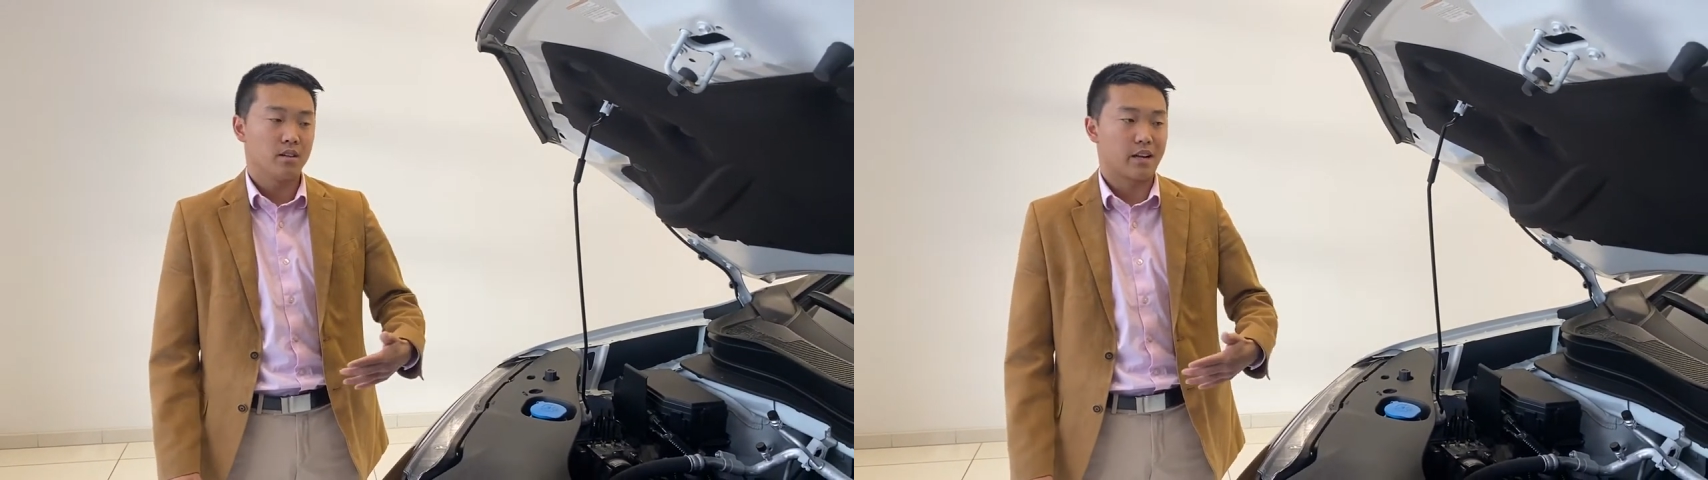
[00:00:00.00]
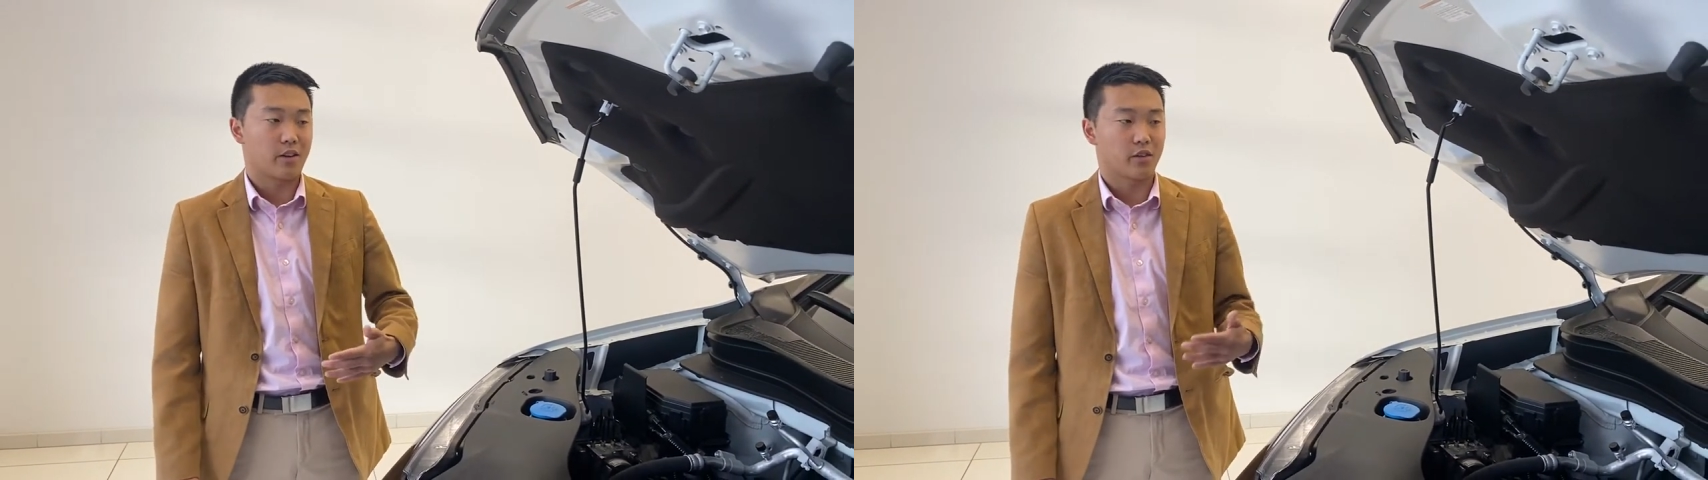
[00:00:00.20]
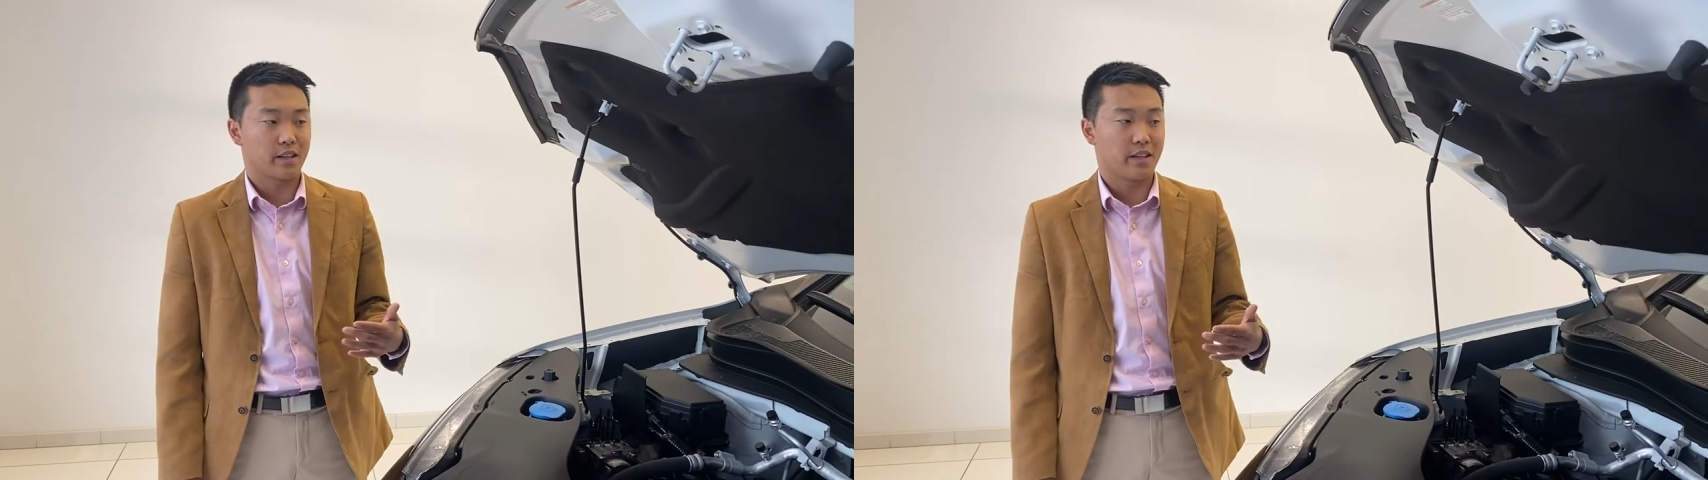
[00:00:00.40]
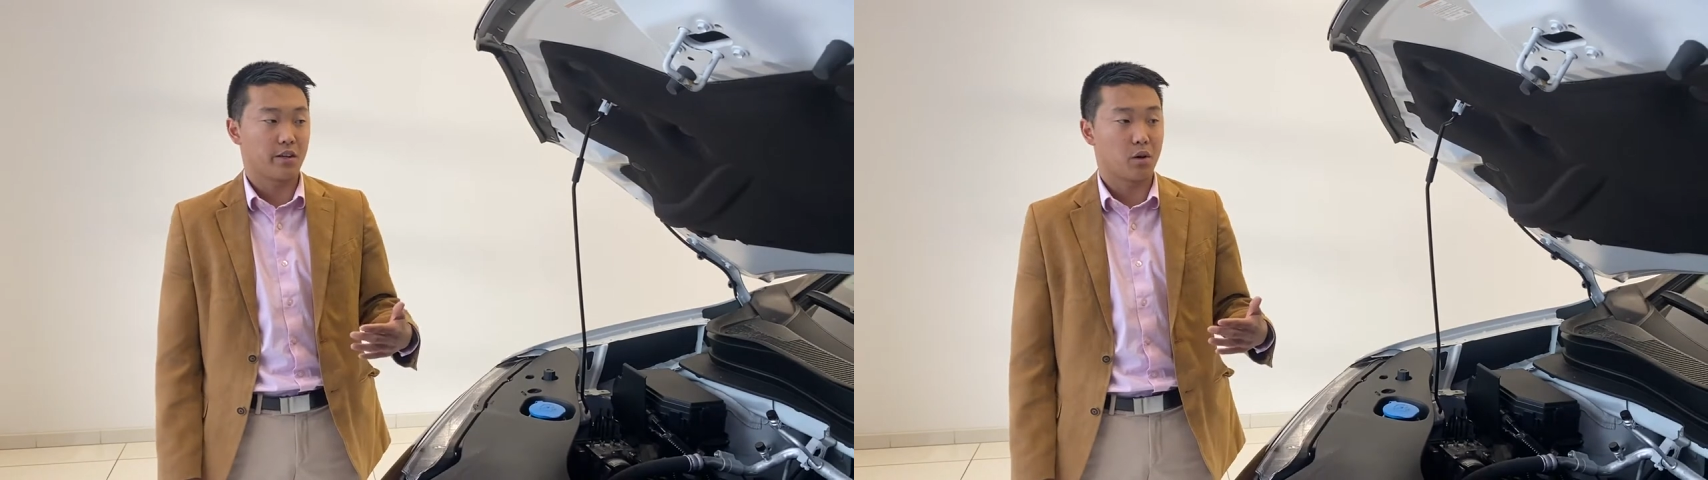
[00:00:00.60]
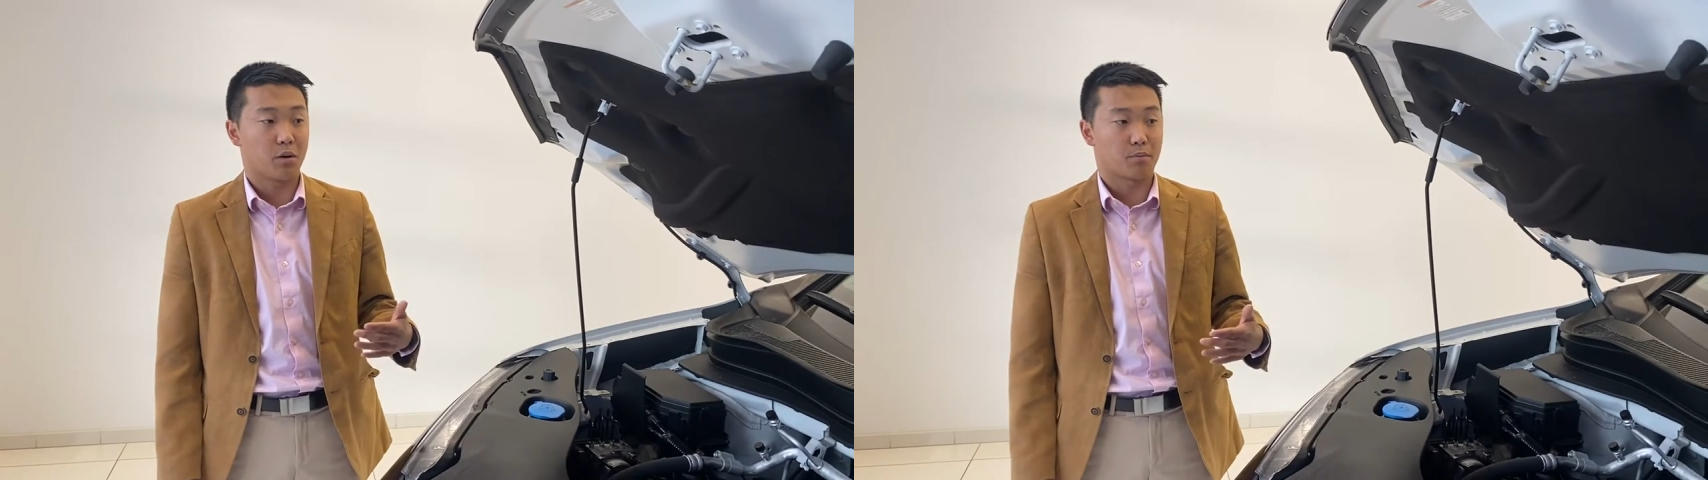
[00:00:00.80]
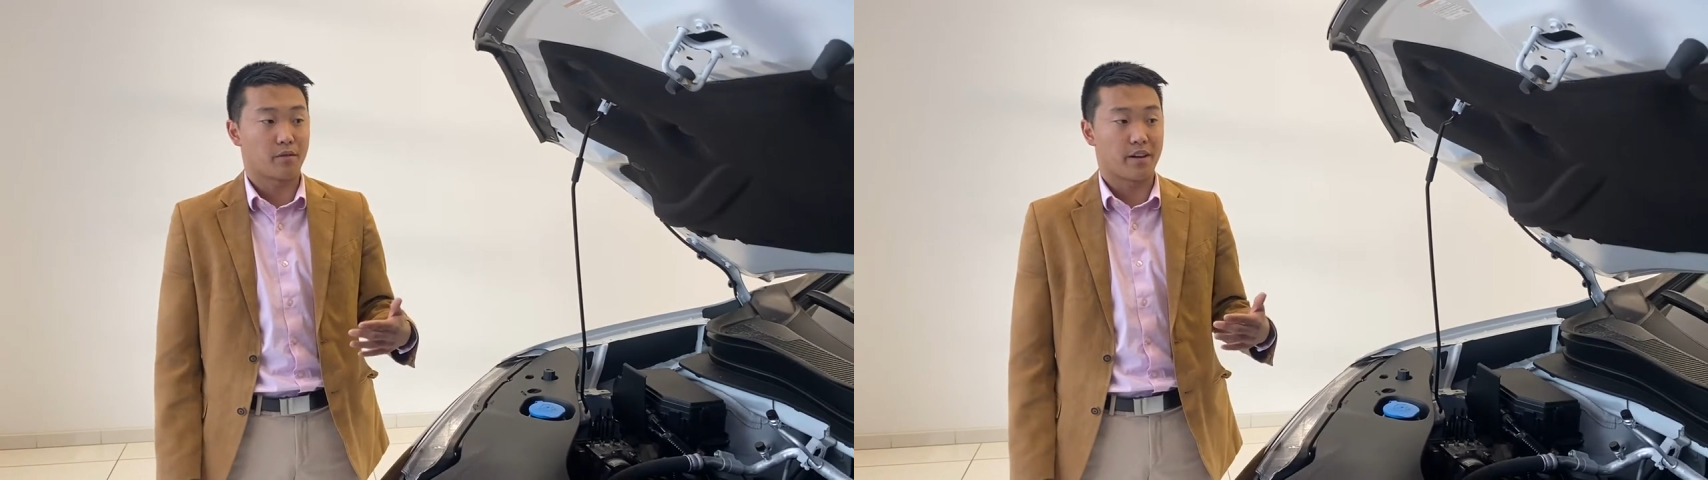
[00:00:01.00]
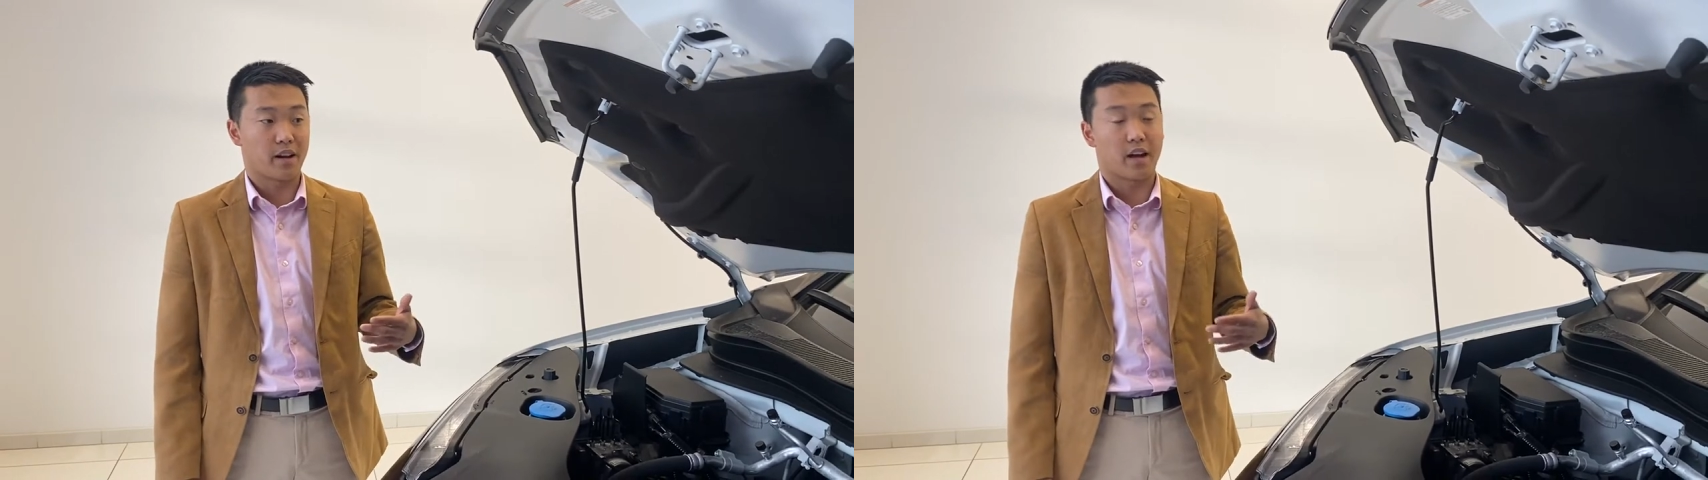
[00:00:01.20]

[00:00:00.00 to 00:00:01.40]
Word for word: not only can you help prevent